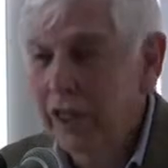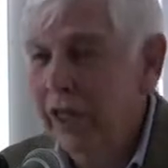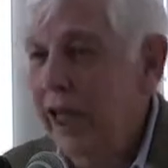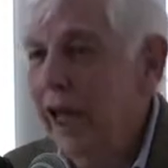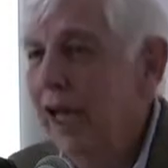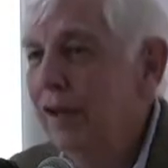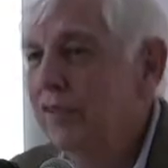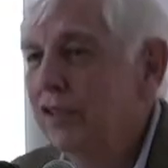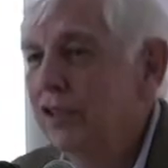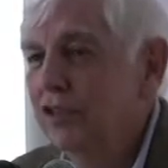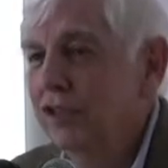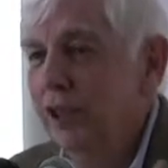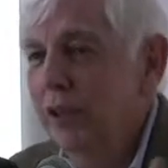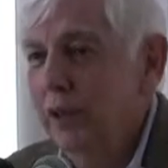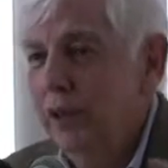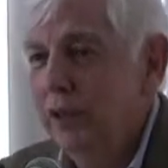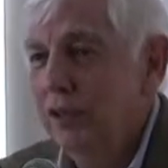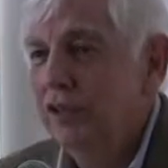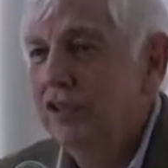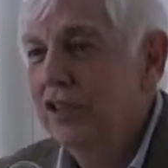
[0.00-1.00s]
an
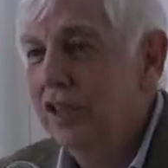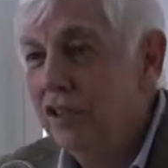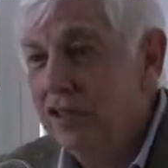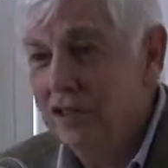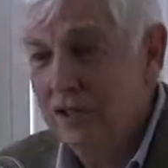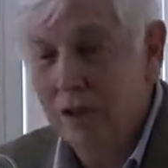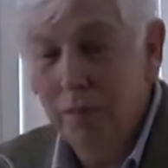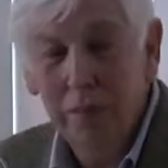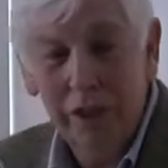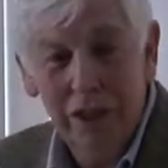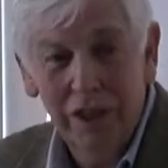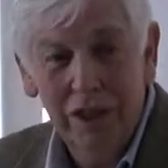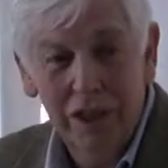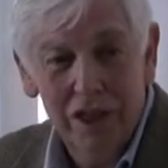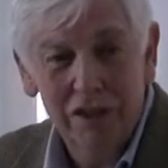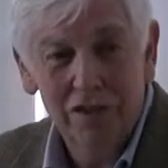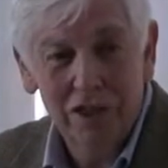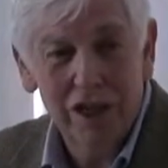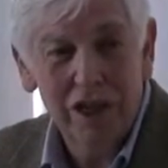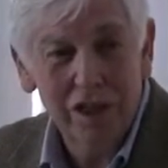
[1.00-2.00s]
adversarial system in
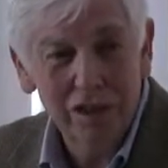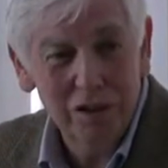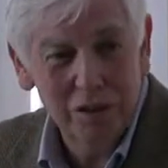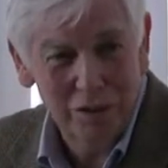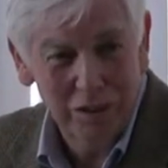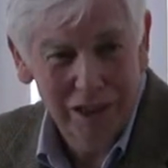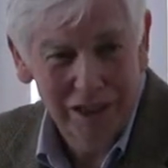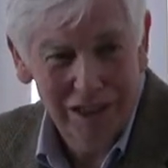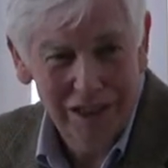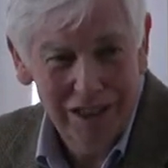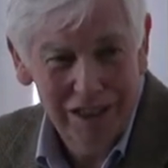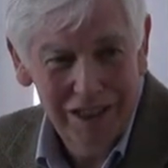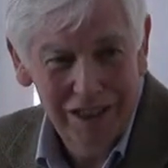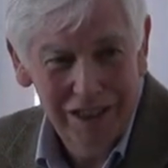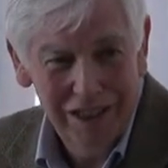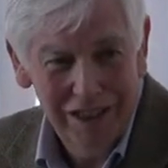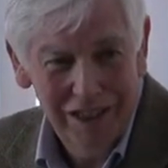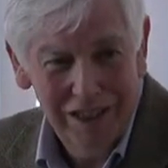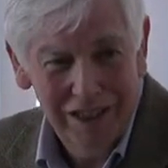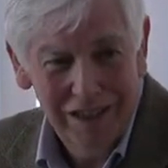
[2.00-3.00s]
this country.
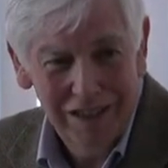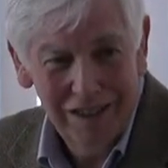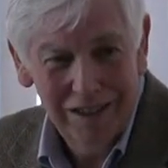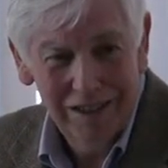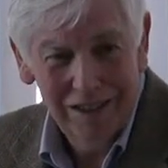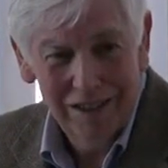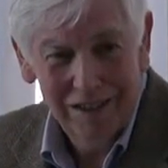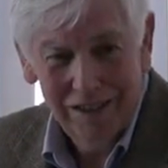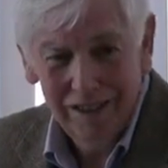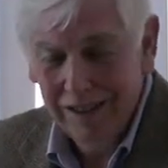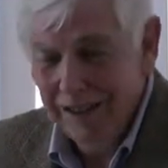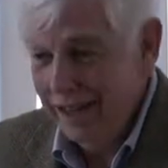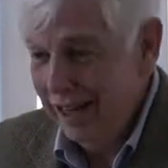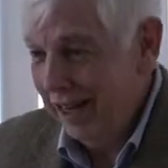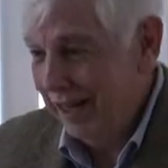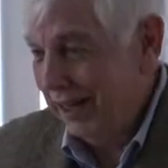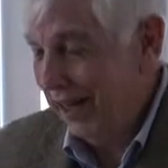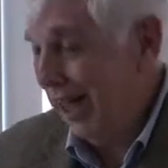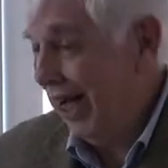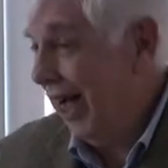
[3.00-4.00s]

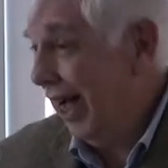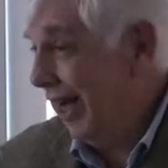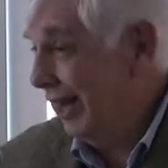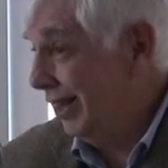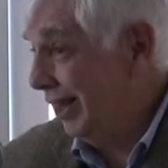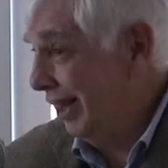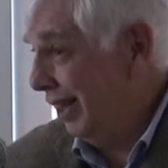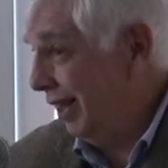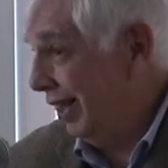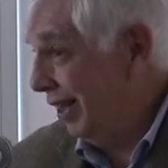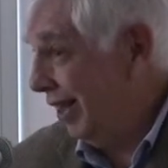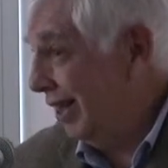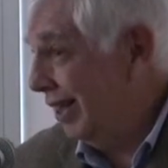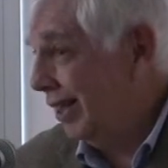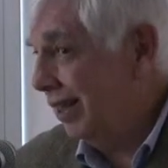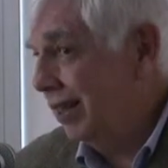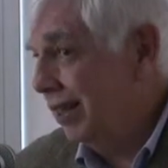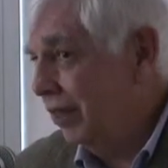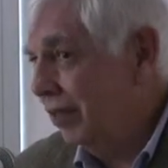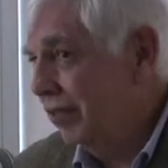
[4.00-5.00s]
And the idea
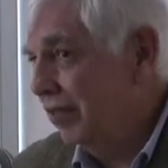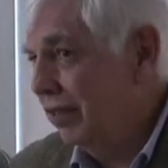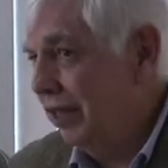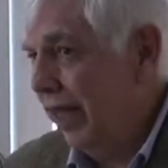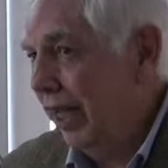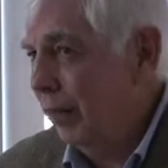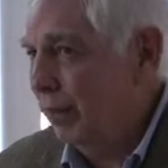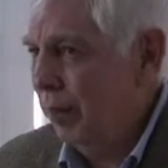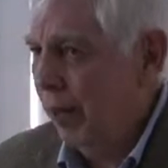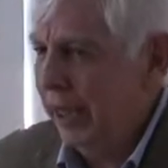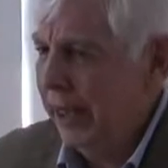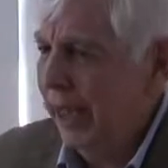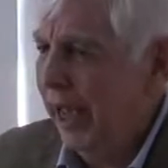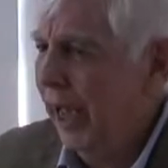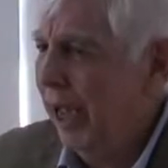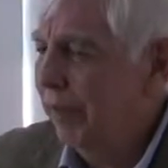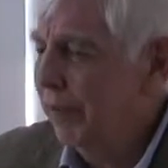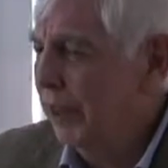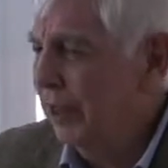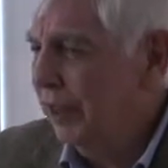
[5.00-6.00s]
is that by
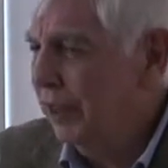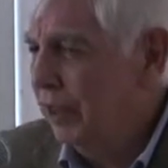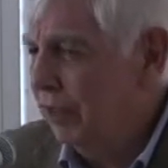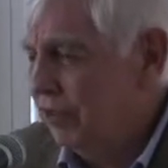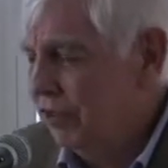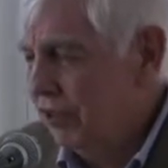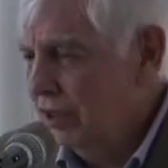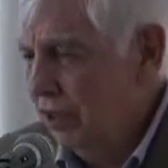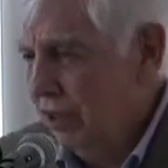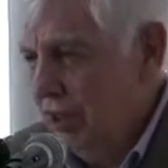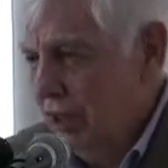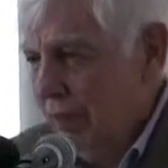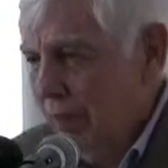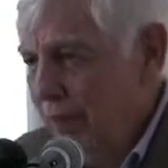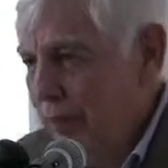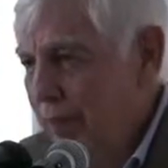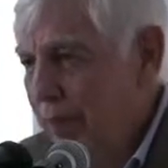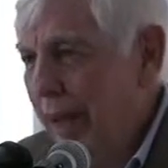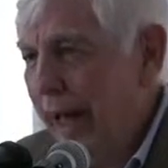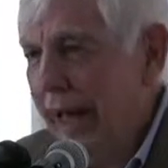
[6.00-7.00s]
having this
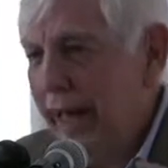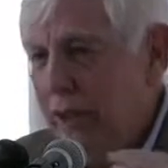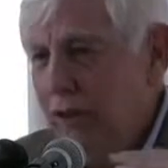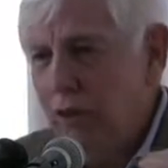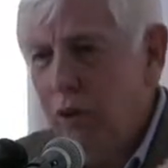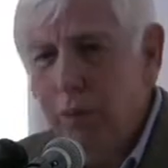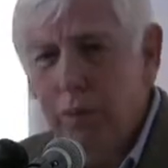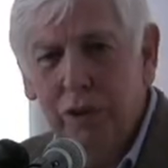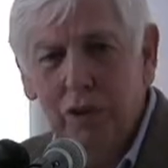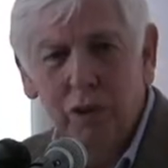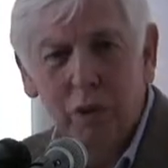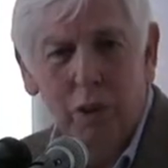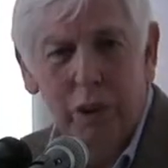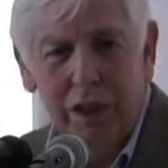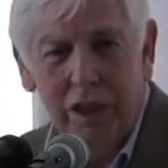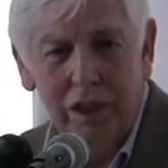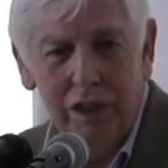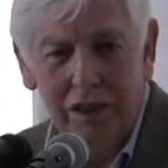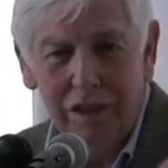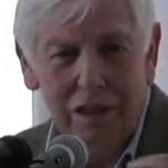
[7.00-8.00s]
battle
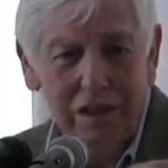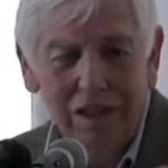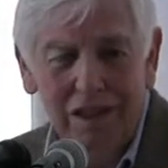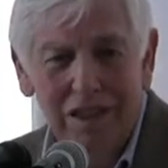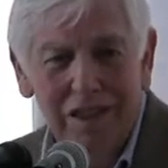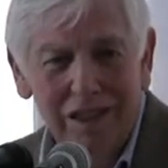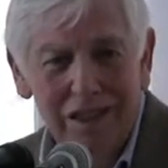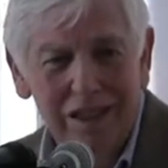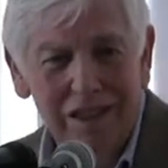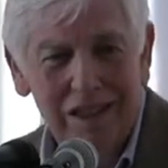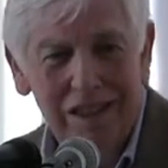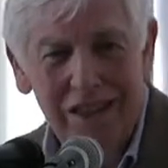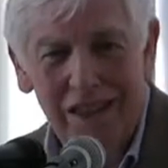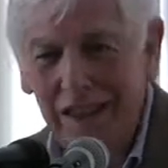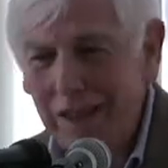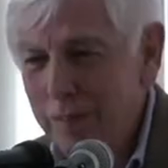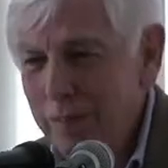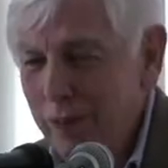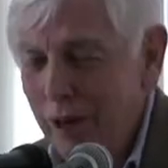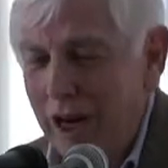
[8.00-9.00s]
between
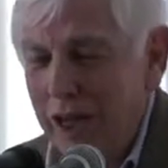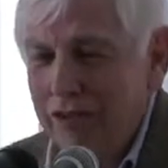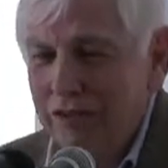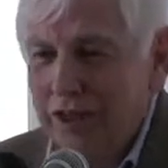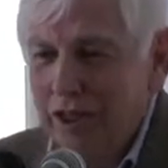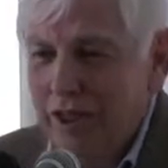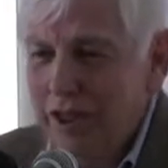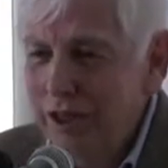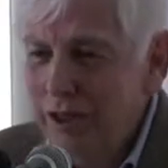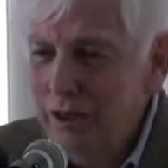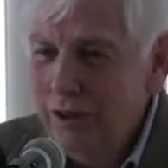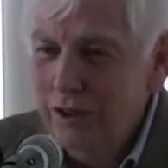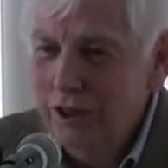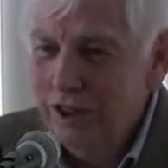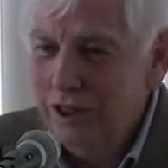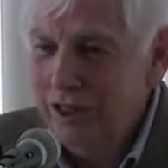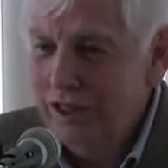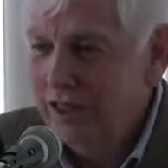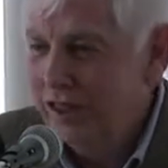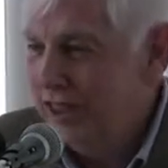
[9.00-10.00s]
the
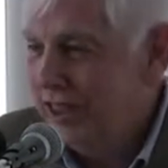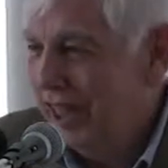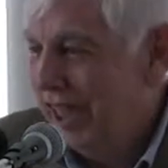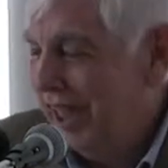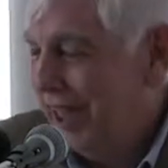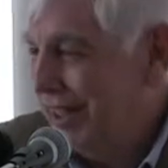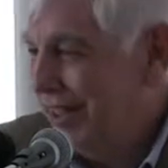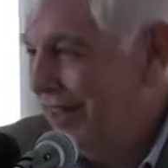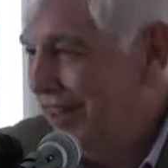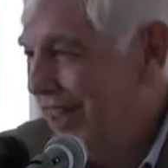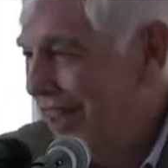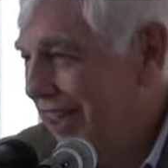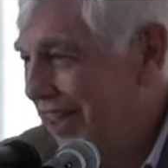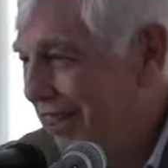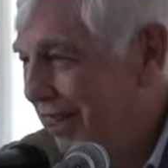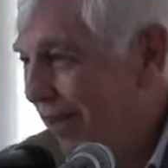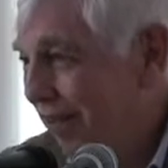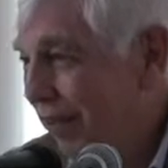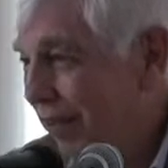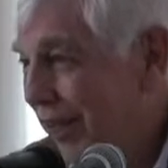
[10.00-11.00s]
prosecution and the
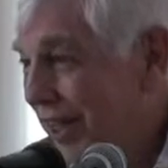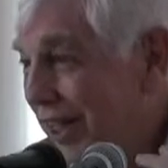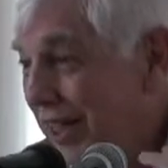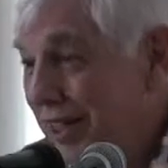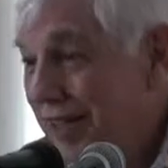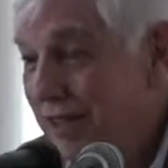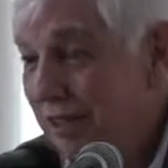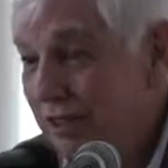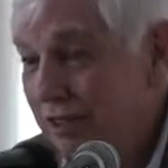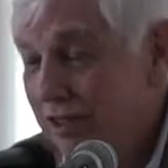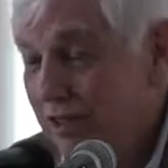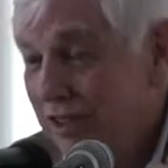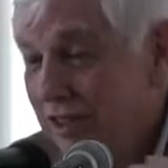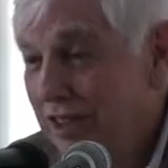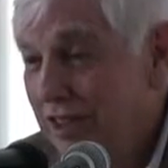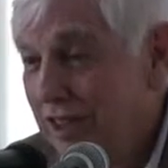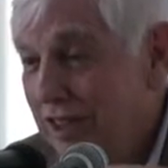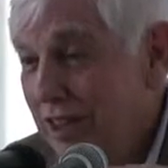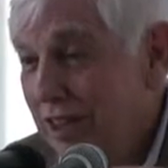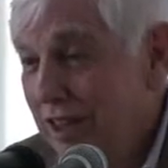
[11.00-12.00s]
defense,
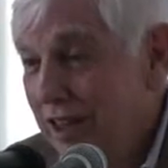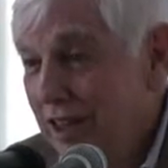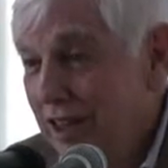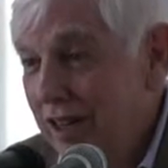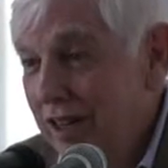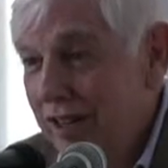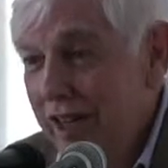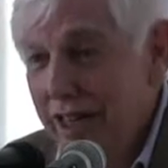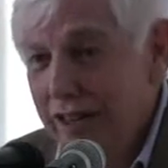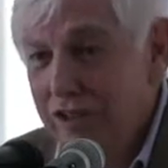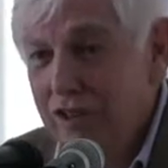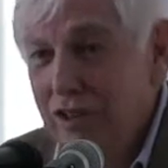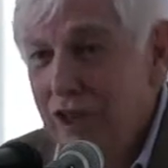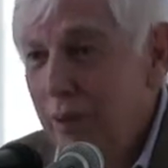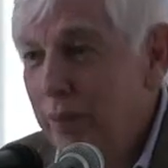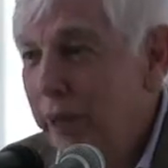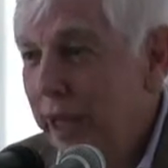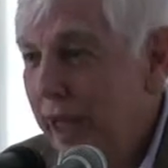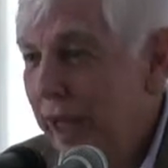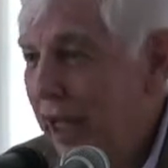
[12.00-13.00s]
that
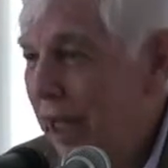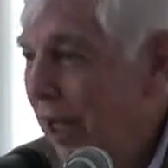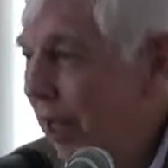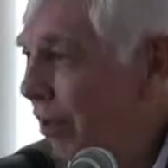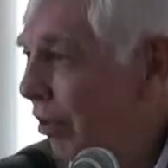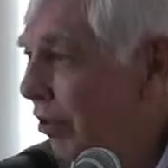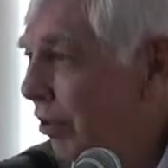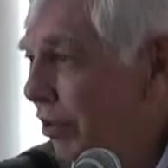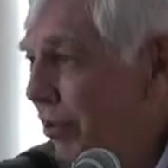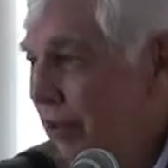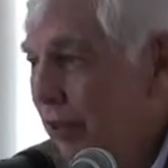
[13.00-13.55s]
somehow